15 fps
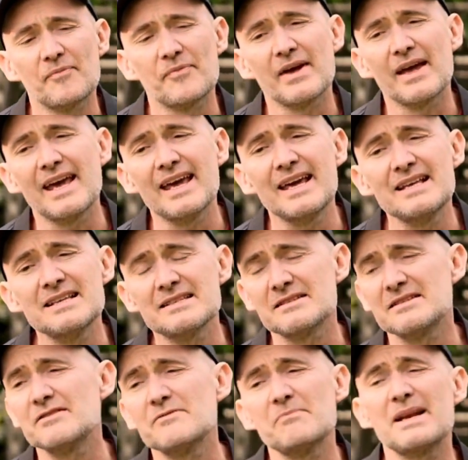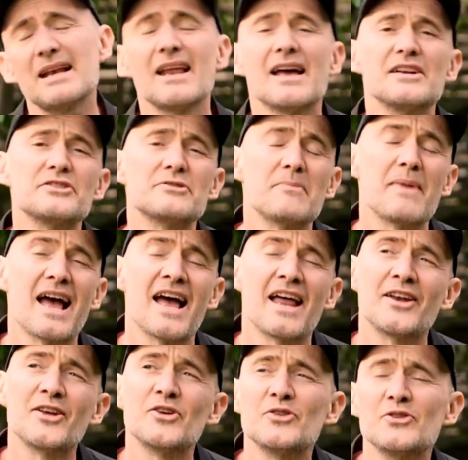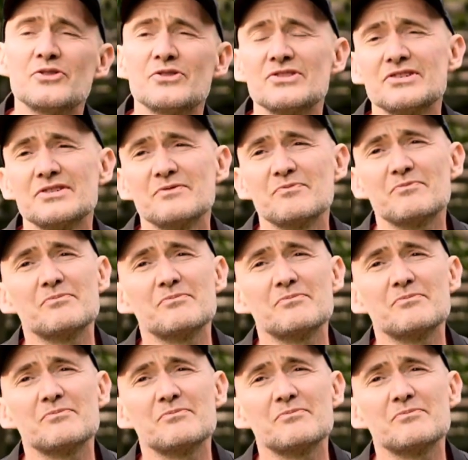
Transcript: he's a middle-aged man who's